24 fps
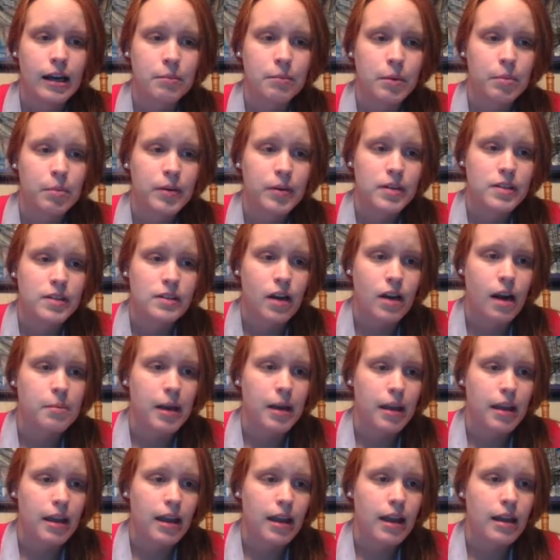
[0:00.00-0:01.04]
going to put a star
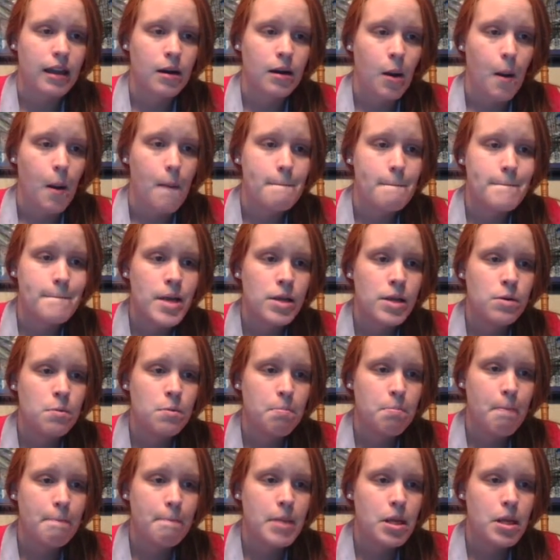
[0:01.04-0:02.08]
by it. Boom,
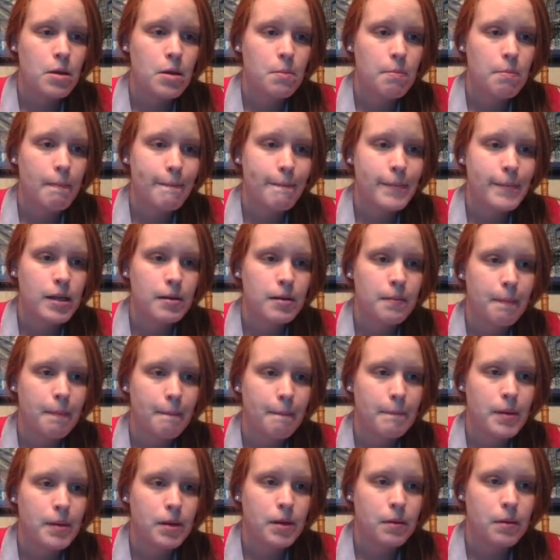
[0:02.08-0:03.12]
boom, boom,
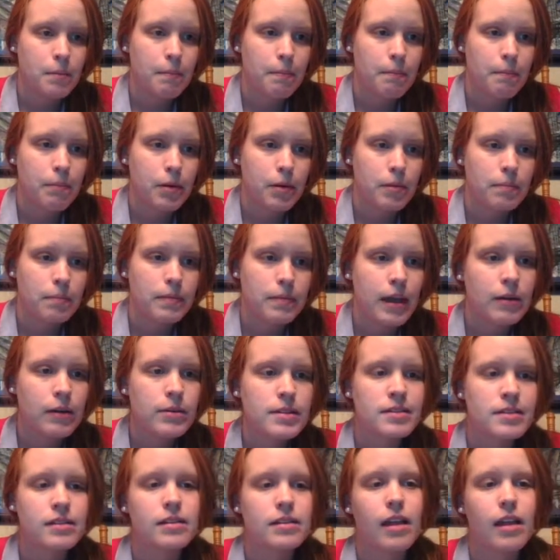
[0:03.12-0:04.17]
boom, boom. That
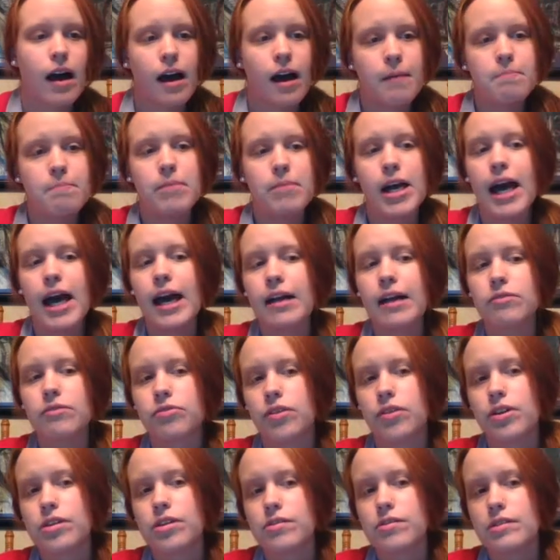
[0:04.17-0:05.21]
was not bad
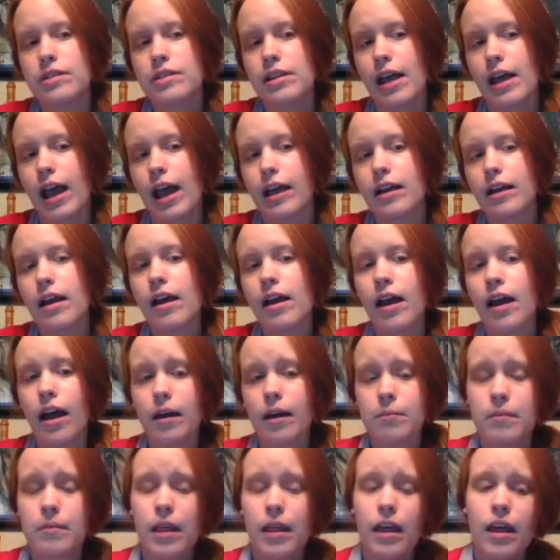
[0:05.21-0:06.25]
for using
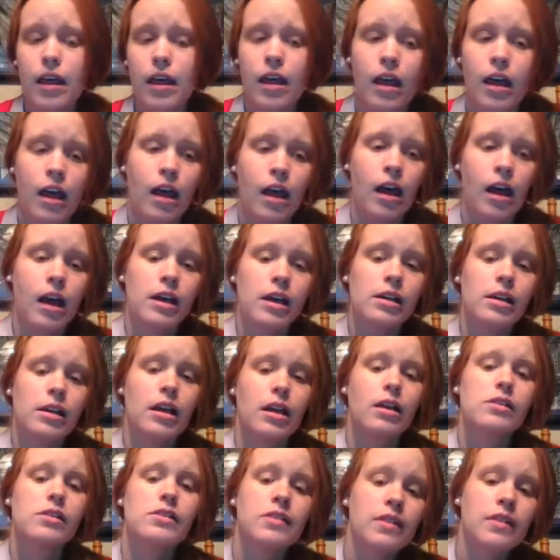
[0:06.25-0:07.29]
that.
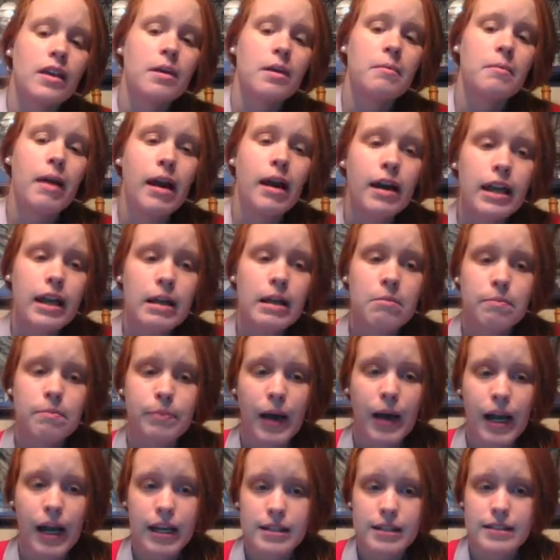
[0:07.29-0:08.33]
So the American
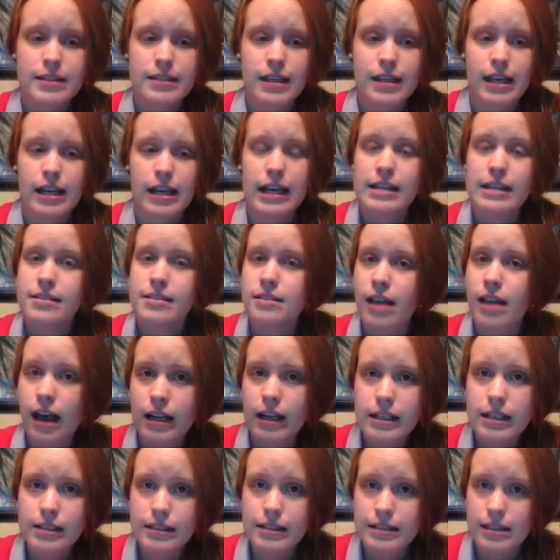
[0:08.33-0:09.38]
bison is
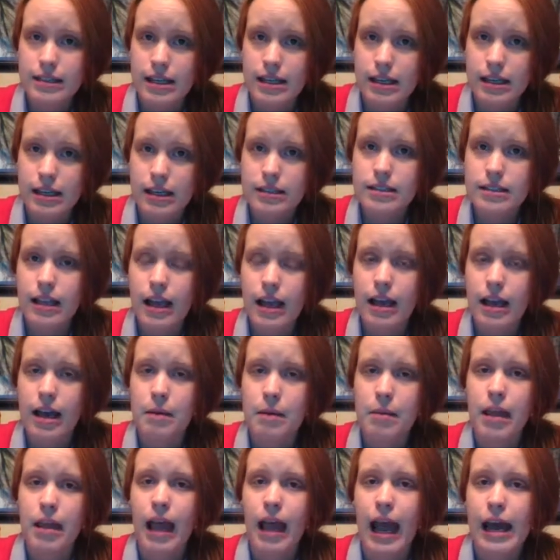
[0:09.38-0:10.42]
not extinct.
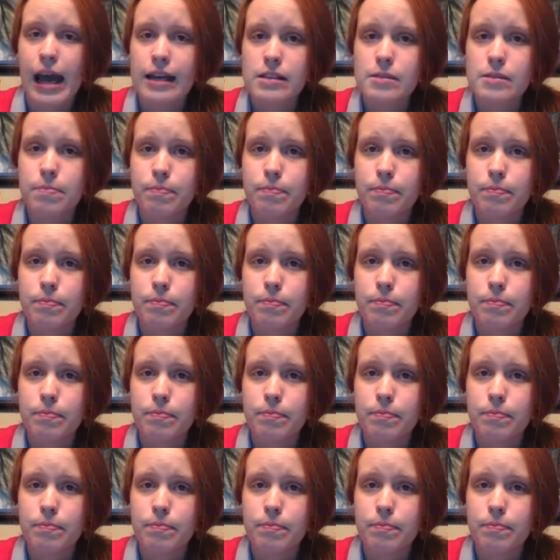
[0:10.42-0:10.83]
It has